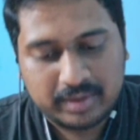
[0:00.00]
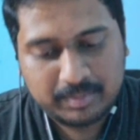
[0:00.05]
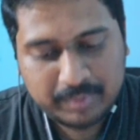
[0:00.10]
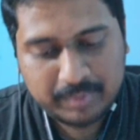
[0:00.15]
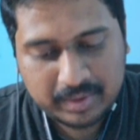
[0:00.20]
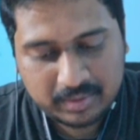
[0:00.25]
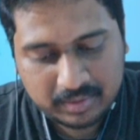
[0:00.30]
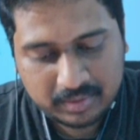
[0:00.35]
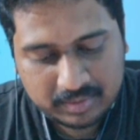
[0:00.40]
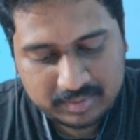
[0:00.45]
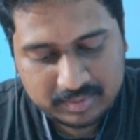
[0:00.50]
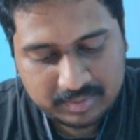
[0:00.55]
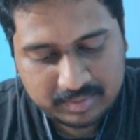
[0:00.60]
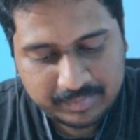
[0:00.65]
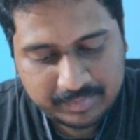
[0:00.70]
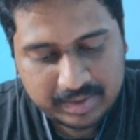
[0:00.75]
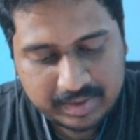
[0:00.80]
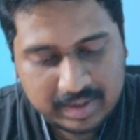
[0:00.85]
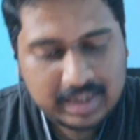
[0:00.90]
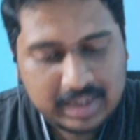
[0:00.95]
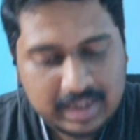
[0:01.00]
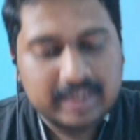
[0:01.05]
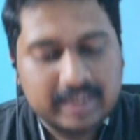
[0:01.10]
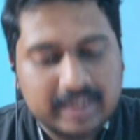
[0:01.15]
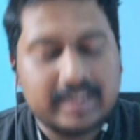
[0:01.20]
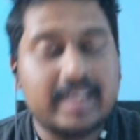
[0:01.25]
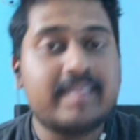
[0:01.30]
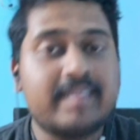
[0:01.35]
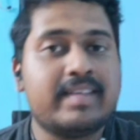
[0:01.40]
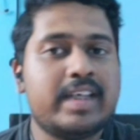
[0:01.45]
Because
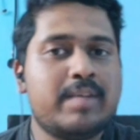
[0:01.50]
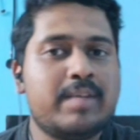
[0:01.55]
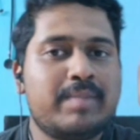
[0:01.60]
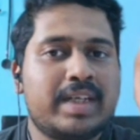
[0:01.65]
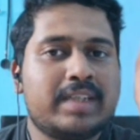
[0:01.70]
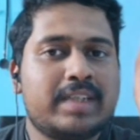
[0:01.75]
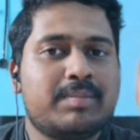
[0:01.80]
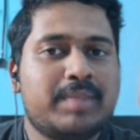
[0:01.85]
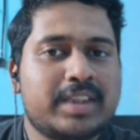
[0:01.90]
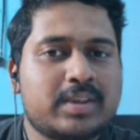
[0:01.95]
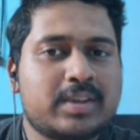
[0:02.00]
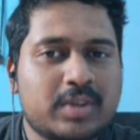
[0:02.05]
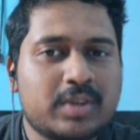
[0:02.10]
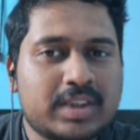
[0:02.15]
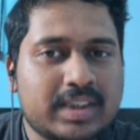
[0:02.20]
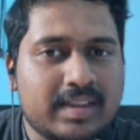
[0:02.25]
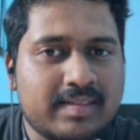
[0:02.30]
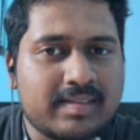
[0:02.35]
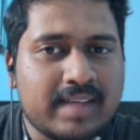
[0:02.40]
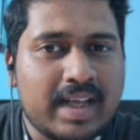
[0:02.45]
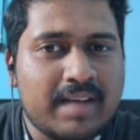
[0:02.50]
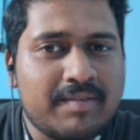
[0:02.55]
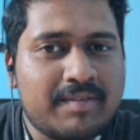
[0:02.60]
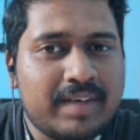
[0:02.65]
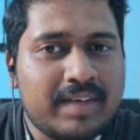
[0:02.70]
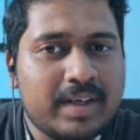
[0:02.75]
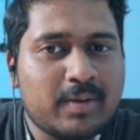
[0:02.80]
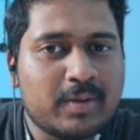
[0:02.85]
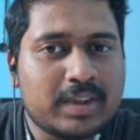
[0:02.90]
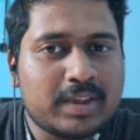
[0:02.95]
these image based questions,
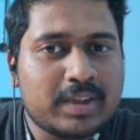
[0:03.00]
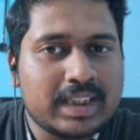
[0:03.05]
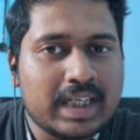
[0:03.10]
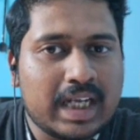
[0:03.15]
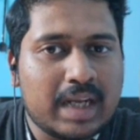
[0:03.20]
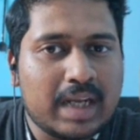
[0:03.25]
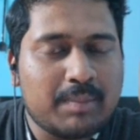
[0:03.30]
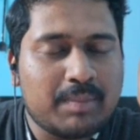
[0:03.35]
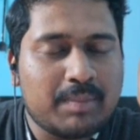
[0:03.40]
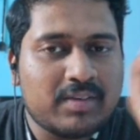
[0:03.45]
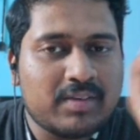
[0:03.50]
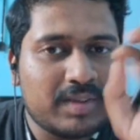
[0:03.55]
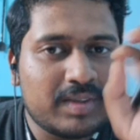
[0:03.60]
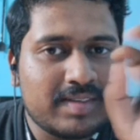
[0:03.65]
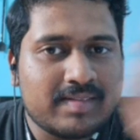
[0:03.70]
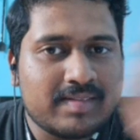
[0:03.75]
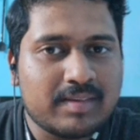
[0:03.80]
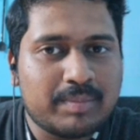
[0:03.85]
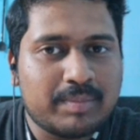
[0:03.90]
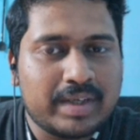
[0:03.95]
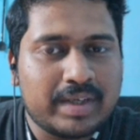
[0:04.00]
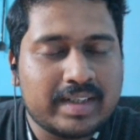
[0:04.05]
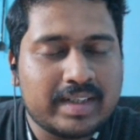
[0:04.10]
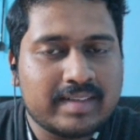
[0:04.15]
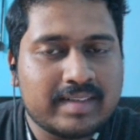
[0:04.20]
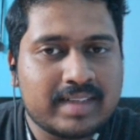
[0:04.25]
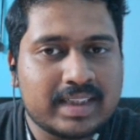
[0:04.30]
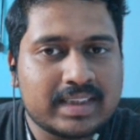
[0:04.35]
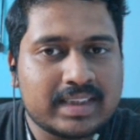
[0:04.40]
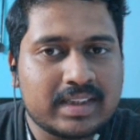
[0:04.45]
every coaching app has one separate
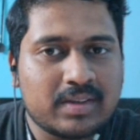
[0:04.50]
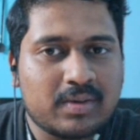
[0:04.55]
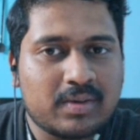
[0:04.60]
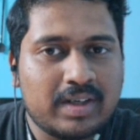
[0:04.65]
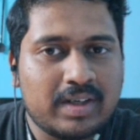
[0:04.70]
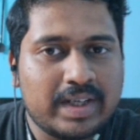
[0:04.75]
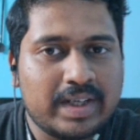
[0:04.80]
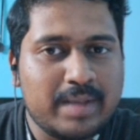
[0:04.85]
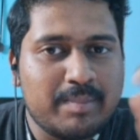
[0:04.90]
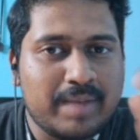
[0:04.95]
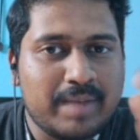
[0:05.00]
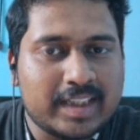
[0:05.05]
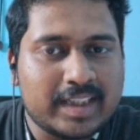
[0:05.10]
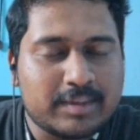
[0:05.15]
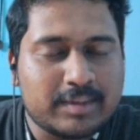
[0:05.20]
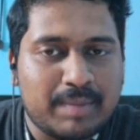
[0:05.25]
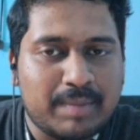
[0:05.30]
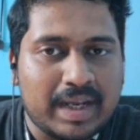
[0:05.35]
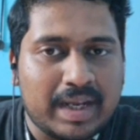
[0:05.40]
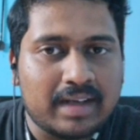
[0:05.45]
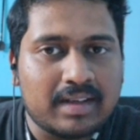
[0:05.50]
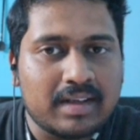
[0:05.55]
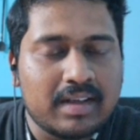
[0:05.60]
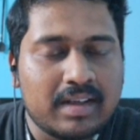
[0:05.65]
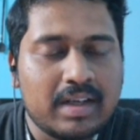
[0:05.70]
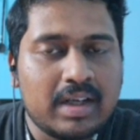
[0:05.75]
section called image bank